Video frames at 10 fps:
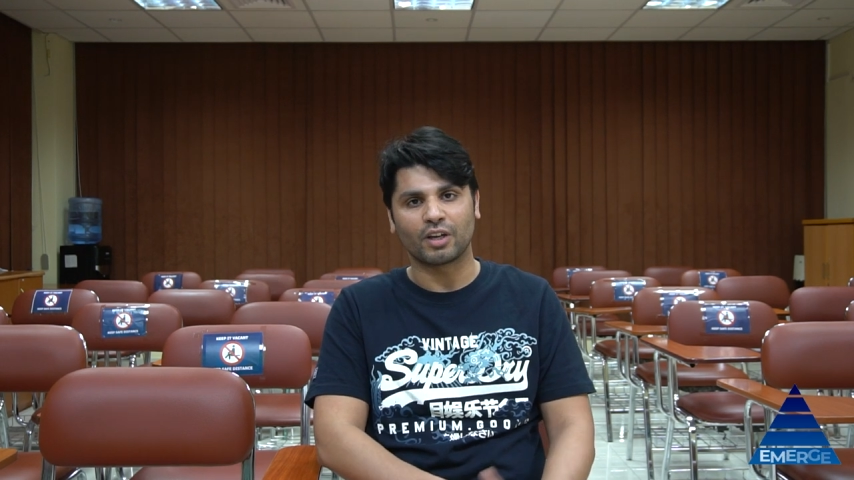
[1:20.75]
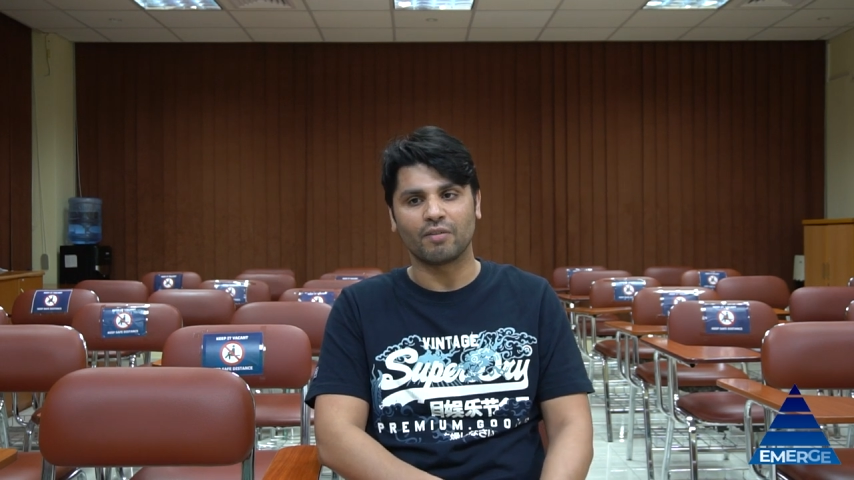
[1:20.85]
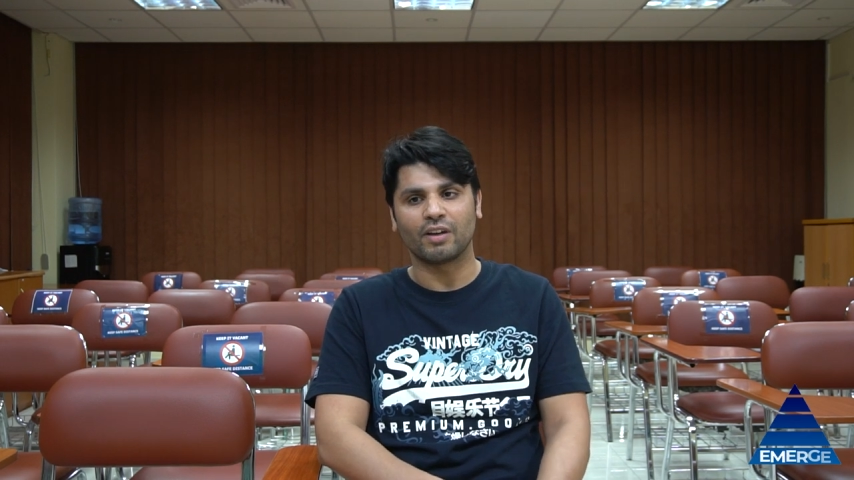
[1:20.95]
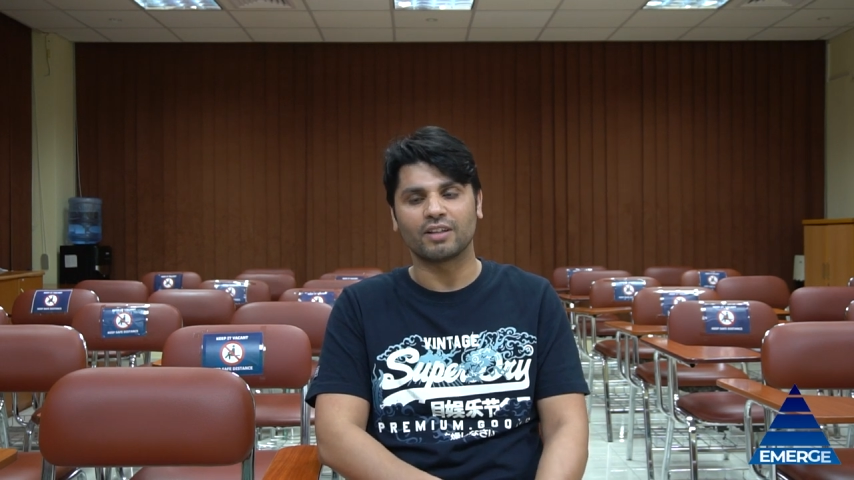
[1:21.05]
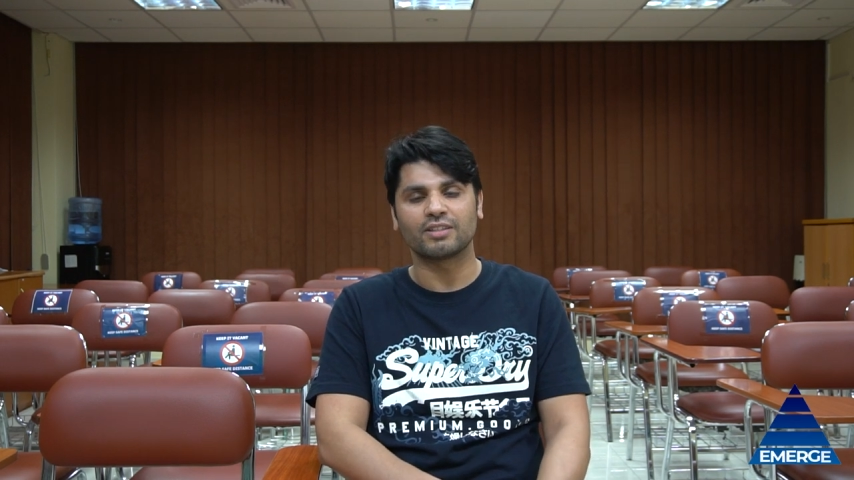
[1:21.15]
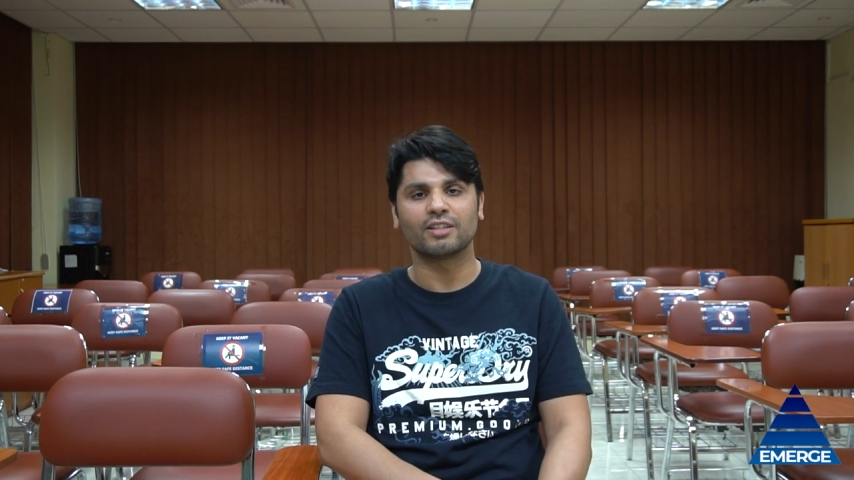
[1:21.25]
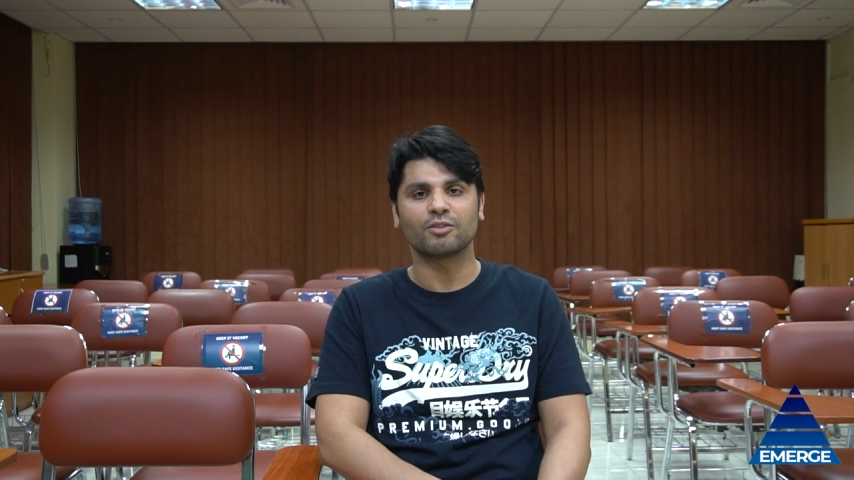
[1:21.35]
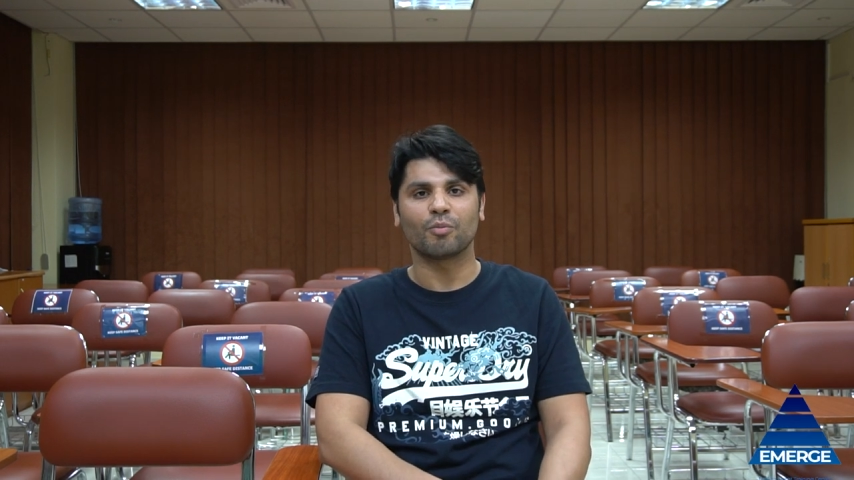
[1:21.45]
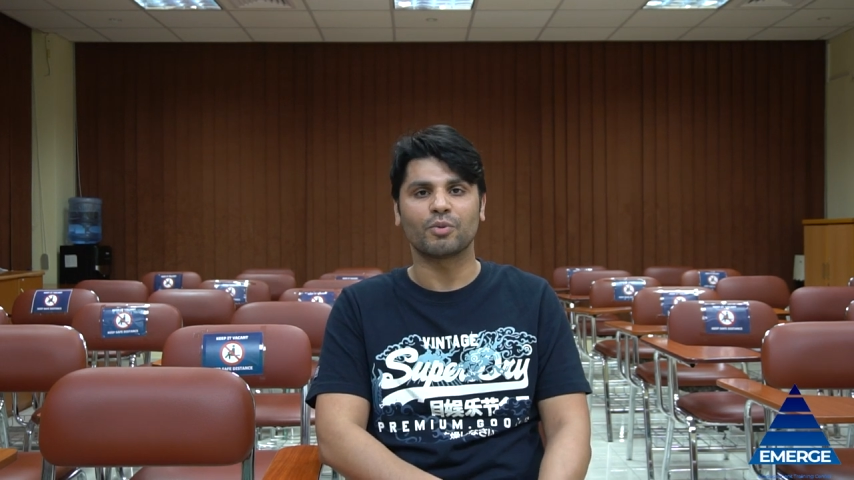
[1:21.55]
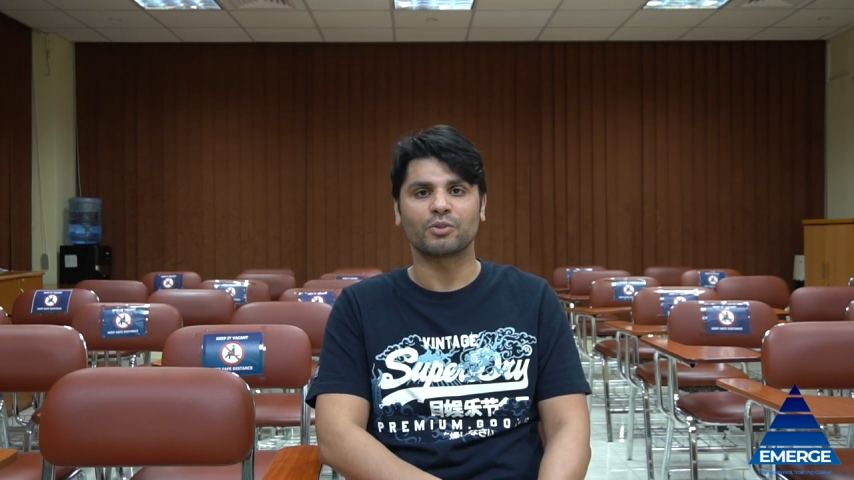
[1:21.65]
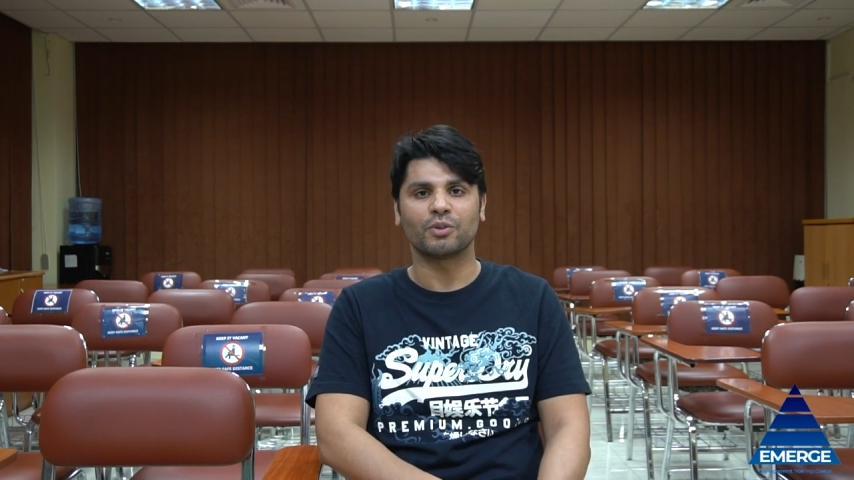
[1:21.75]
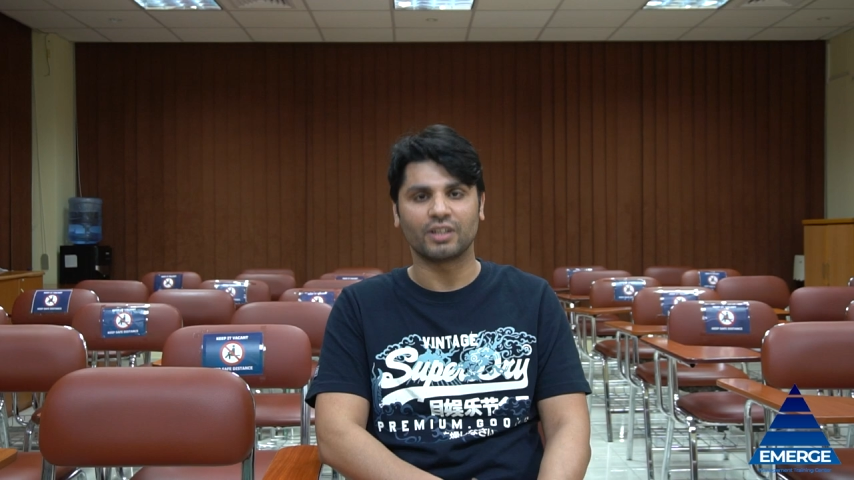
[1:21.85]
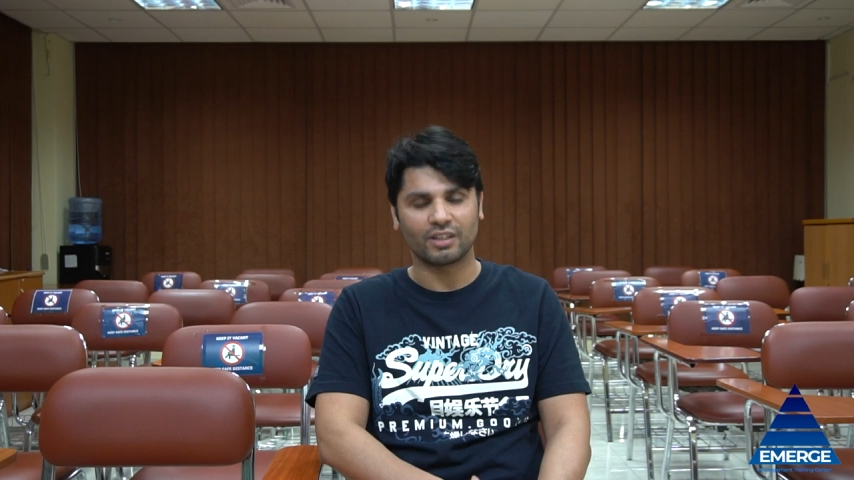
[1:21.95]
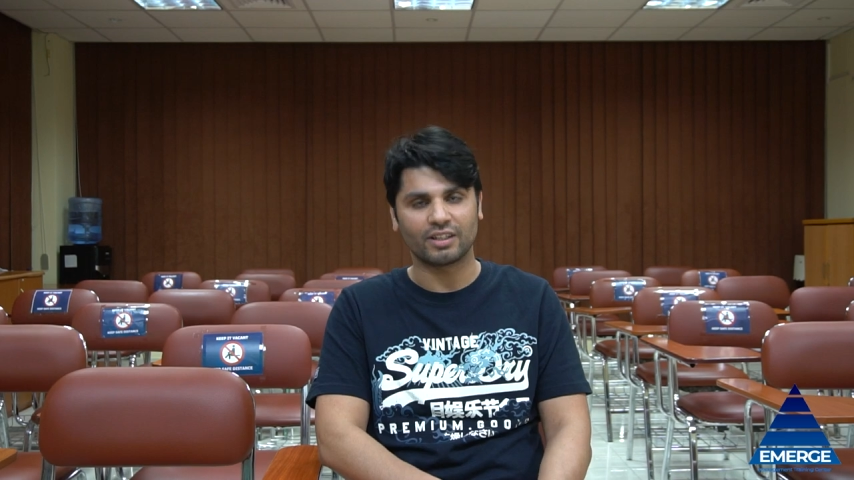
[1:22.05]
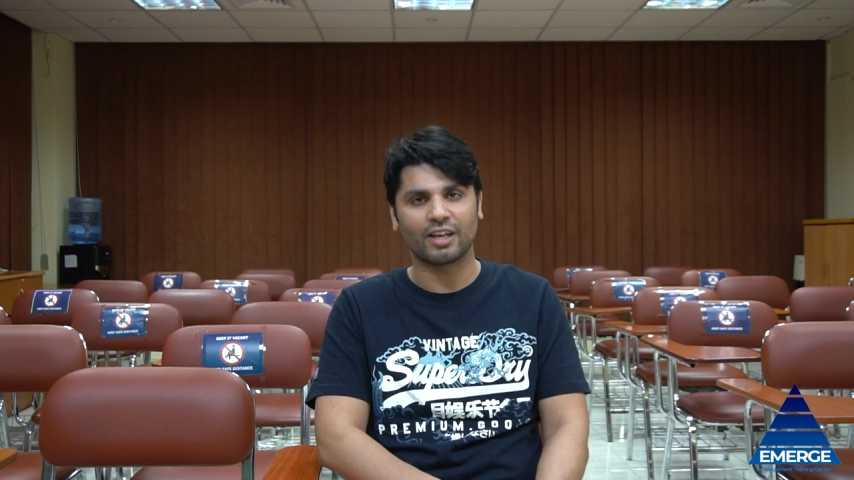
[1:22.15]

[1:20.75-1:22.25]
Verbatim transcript: giving us this opportunity.